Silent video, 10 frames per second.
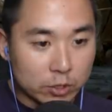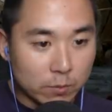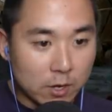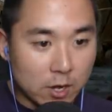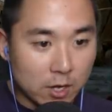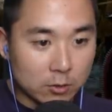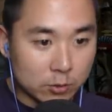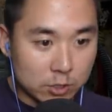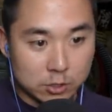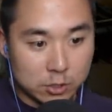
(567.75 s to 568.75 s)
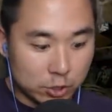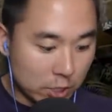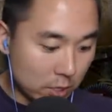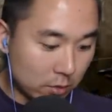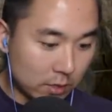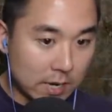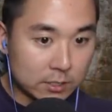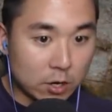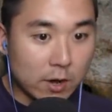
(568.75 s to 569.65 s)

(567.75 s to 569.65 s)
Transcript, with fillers: she belongs, which is in jail, guys.